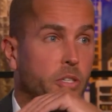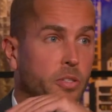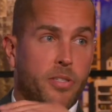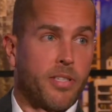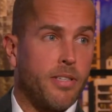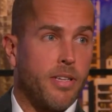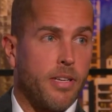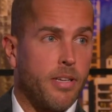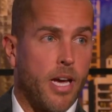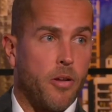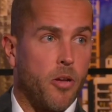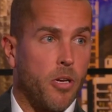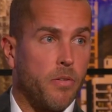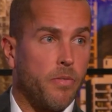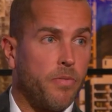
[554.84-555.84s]
is
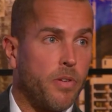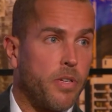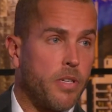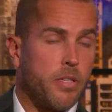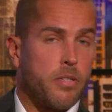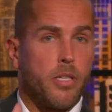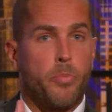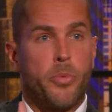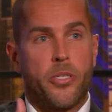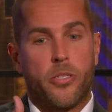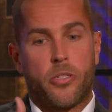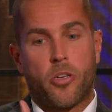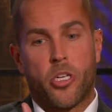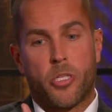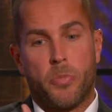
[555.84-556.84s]
unheard of. So the
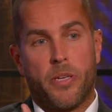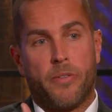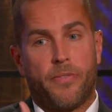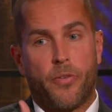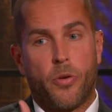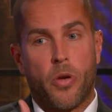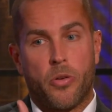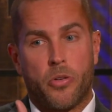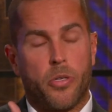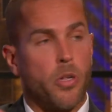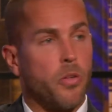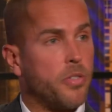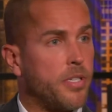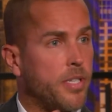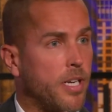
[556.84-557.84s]
business cost me a few
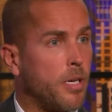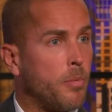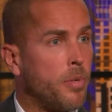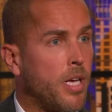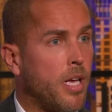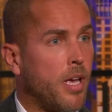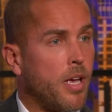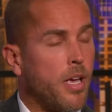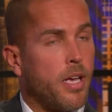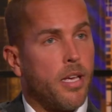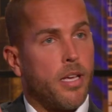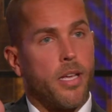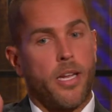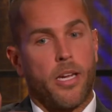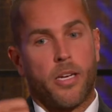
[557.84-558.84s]
$100s to set up,
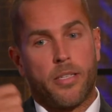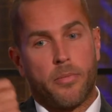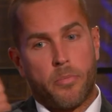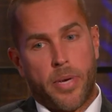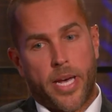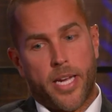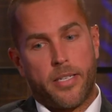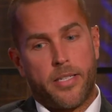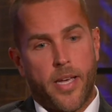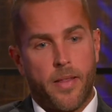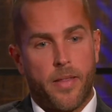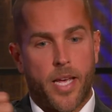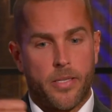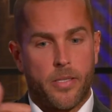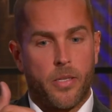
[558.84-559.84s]
and I got paid
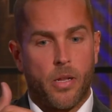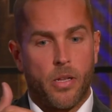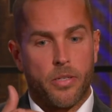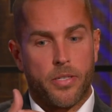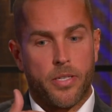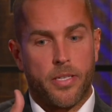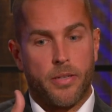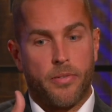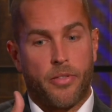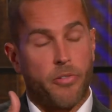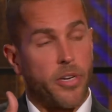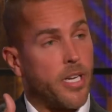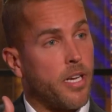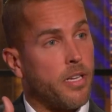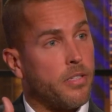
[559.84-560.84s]
$10,000 in
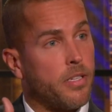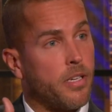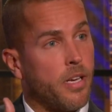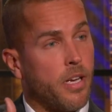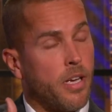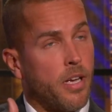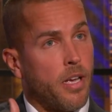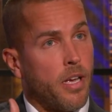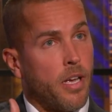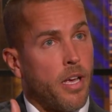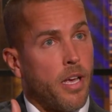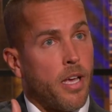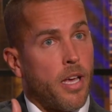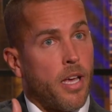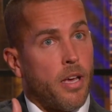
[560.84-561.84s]
3 days.
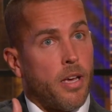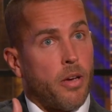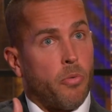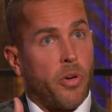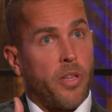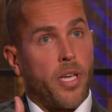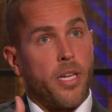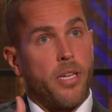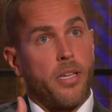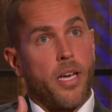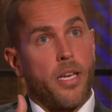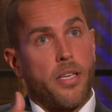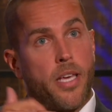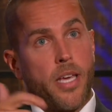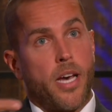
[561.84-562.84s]
Within a
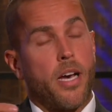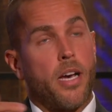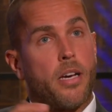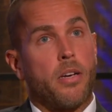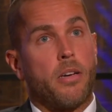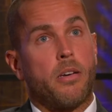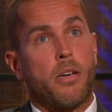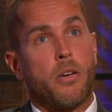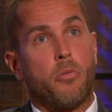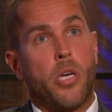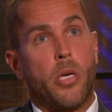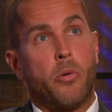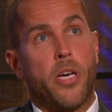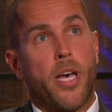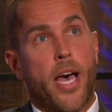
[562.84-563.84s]
year,
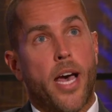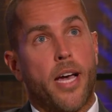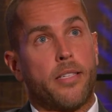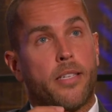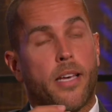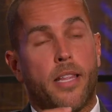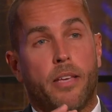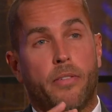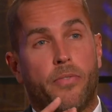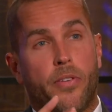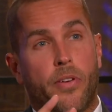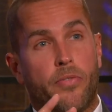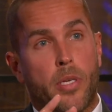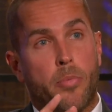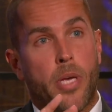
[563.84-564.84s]
we were at, I think,
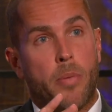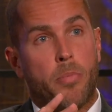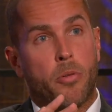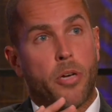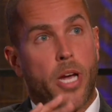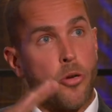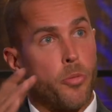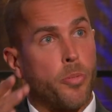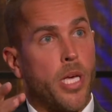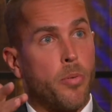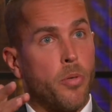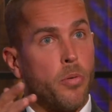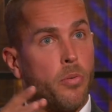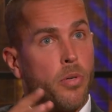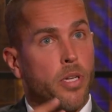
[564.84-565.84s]
50 people or 100
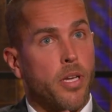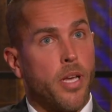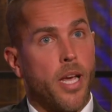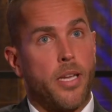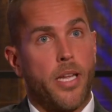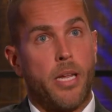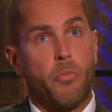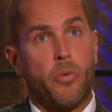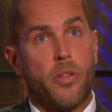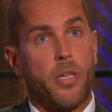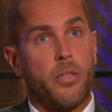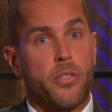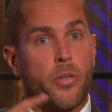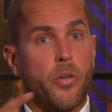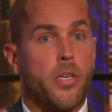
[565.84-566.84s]
people. And then
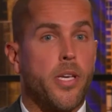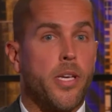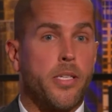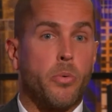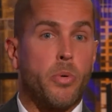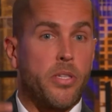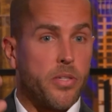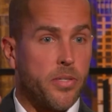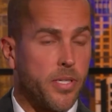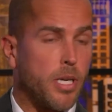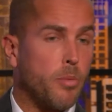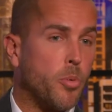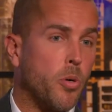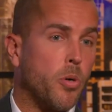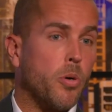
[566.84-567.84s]
within 2 years, I went to
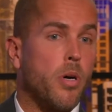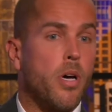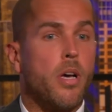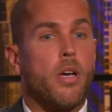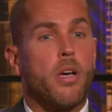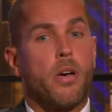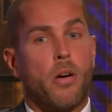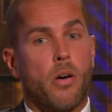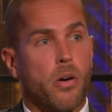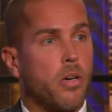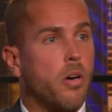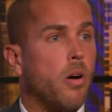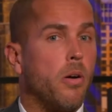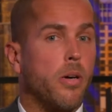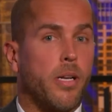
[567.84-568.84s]
Singapore, Hong
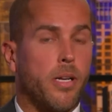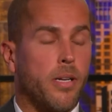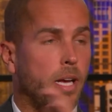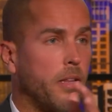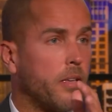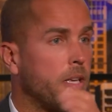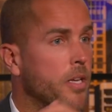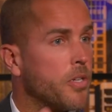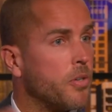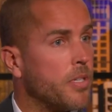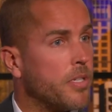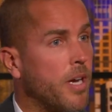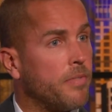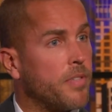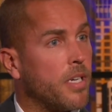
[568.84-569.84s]
Kong, and then other
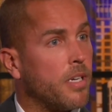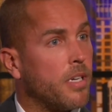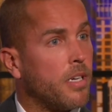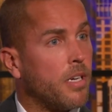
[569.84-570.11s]
countries after.